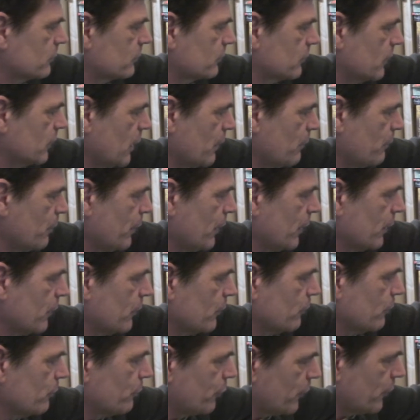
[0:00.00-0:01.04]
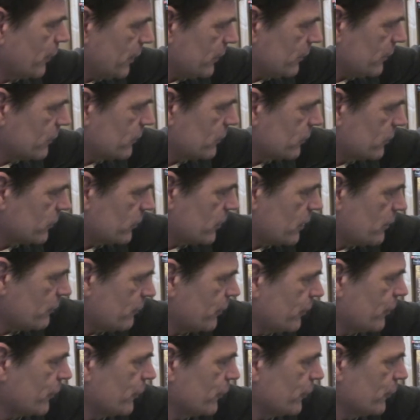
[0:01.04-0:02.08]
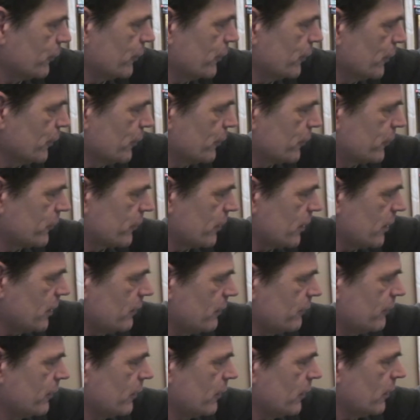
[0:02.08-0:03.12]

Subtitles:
get backup, print, save, record, load, save,